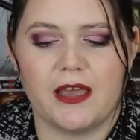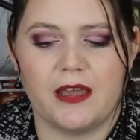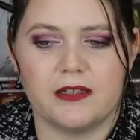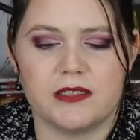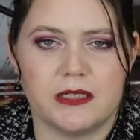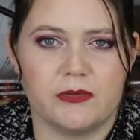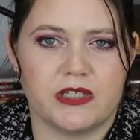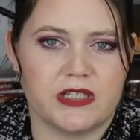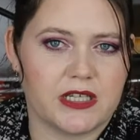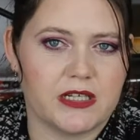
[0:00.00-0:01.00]
and
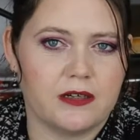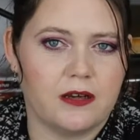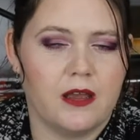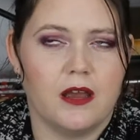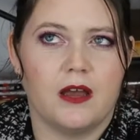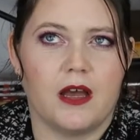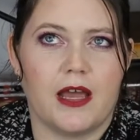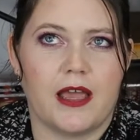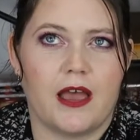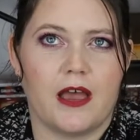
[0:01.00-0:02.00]
Celebrity Skin.
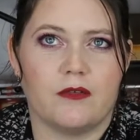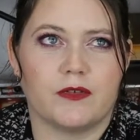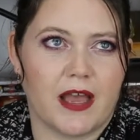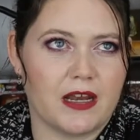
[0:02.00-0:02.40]
I have